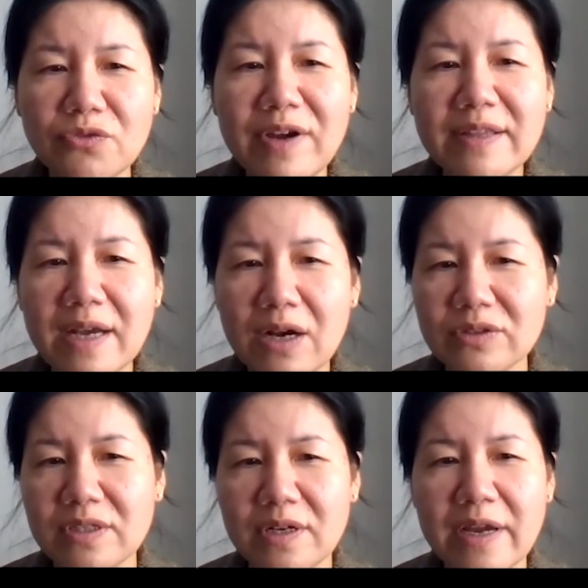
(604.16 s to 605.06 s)
to find
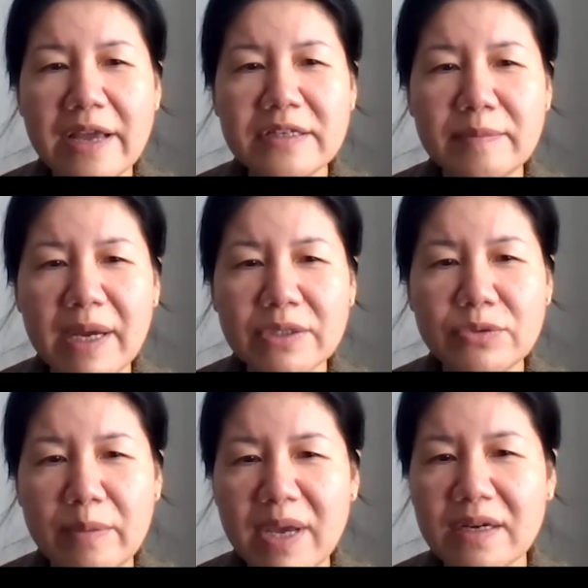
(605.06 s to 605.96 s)
out the
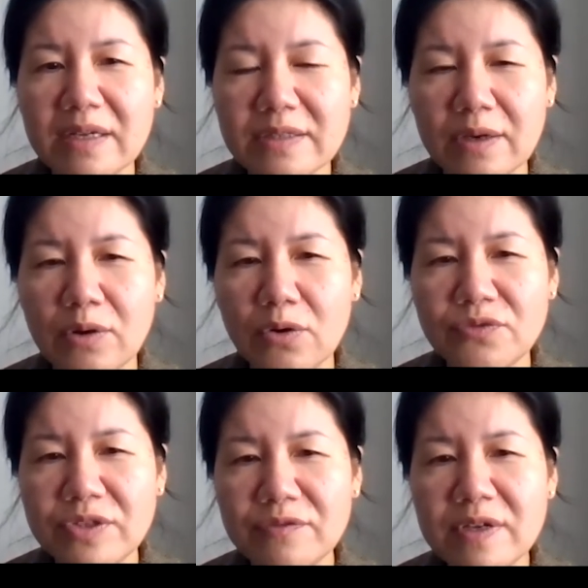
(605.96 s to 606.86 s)
antibacterial mechanism of
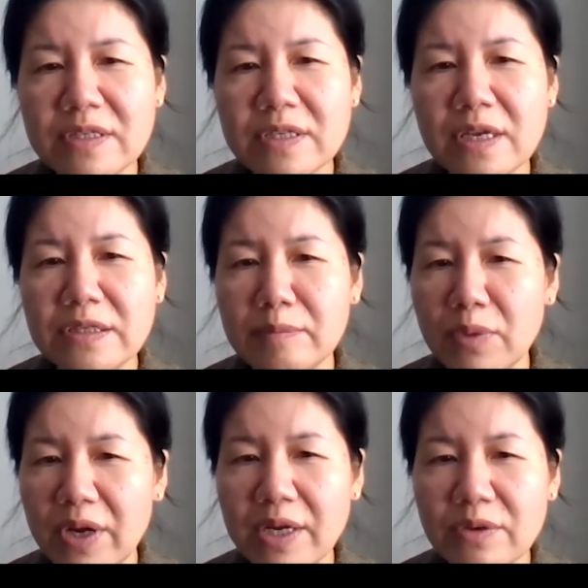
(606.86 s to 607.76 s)
defensin in
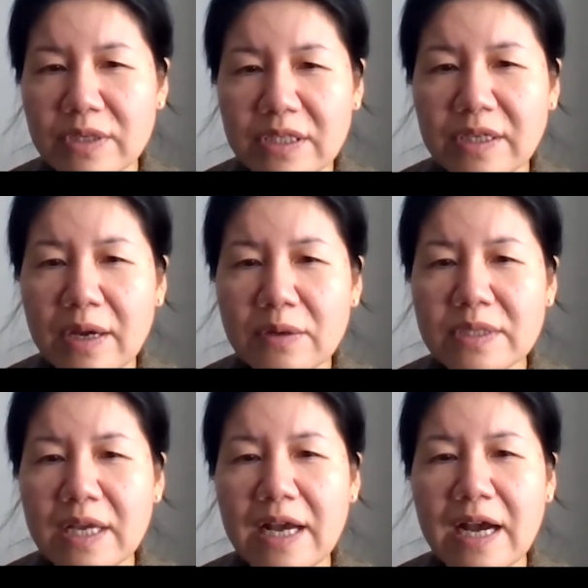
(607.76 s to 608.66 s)
molecular
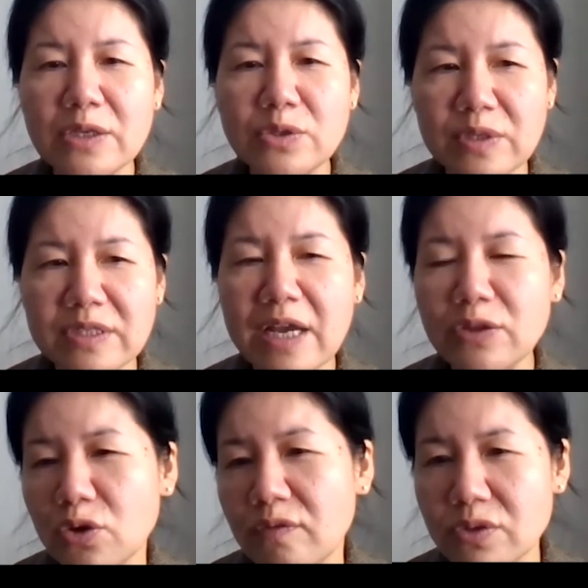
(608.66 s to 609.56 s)
details and to
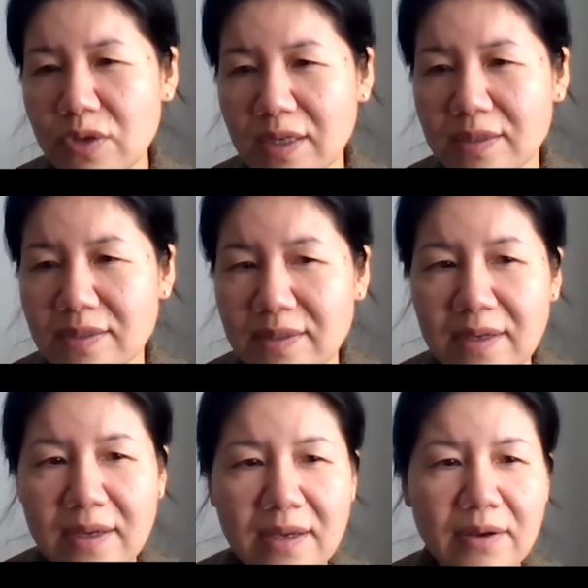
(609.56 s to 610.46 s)
design novel drugs.
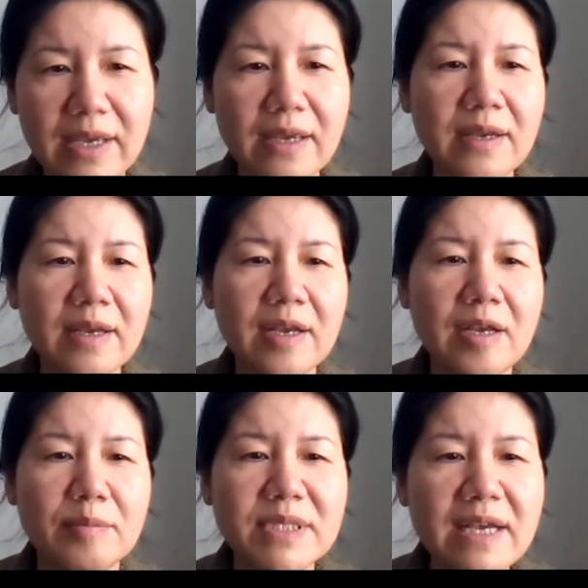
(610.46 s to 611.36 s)
Okay.
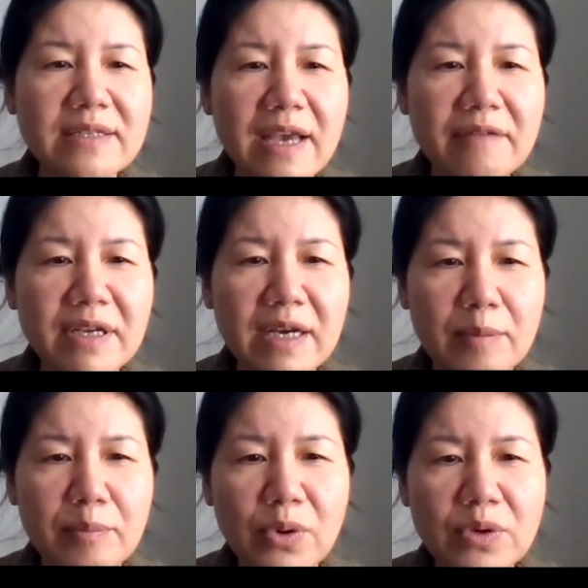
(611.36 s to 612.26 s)
Besides having
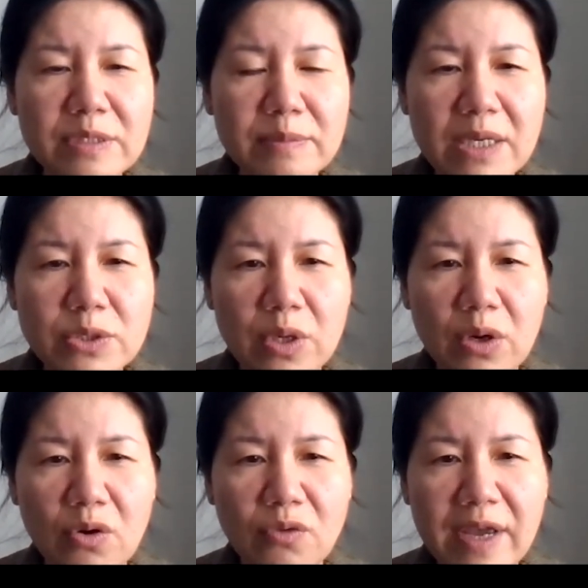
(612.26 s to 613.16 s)
a broad
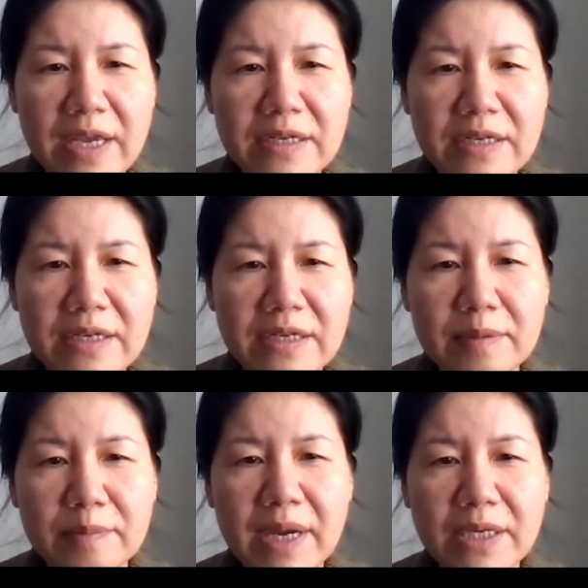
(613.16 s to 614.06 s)
spectrum of
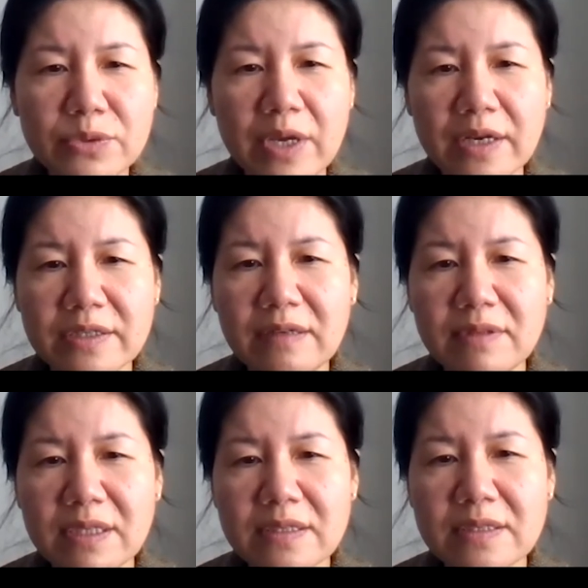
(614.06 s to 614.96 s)
antibacterial
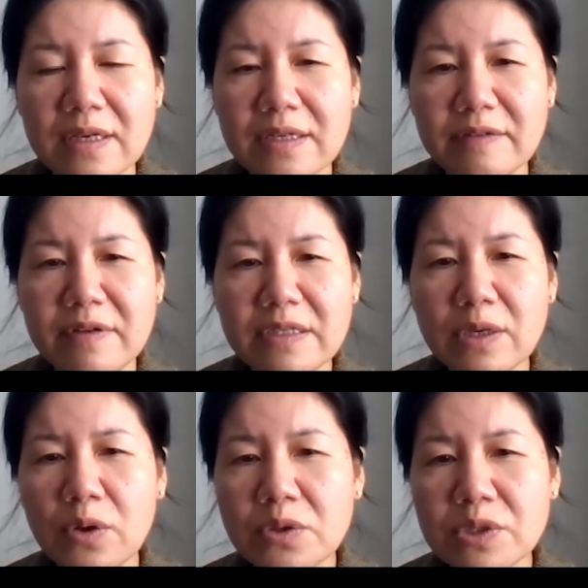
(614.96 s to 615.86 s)
activities,
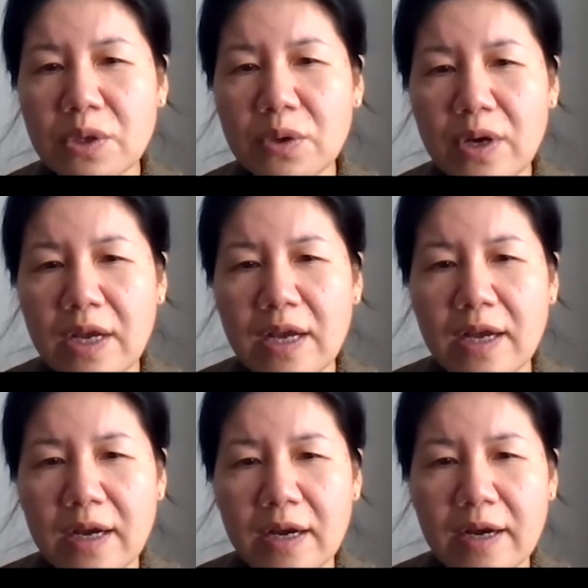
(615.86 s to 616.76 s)
defensin also
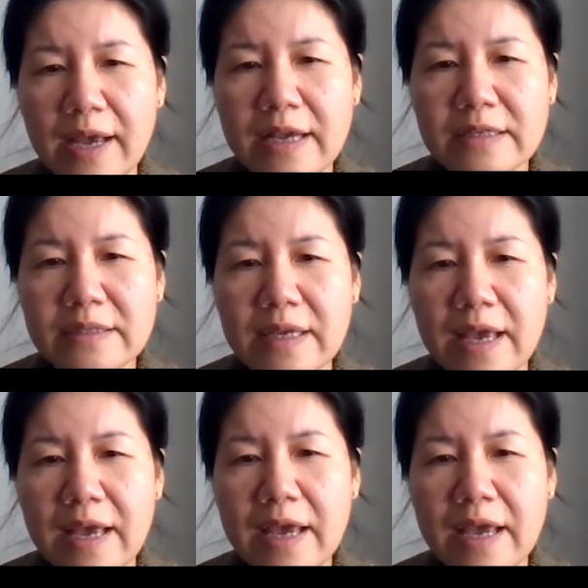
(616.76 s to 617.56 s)
has